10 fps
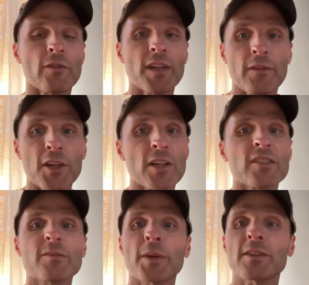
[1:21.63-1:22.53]
And if they're going to
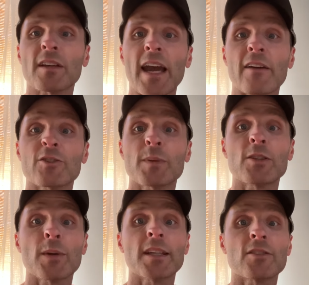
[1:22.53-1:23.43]
split the carries
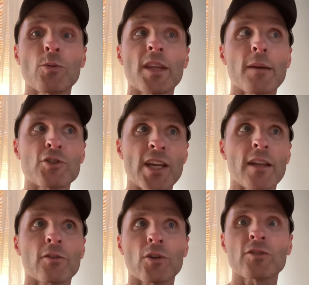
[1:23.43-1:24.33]
between the two of them,
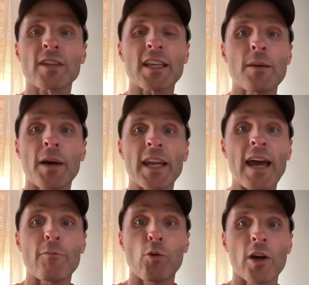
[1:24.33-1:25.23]
Chandler looks like he might
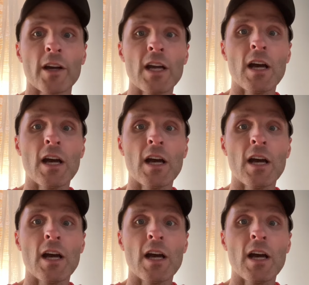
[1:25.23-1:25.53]
have more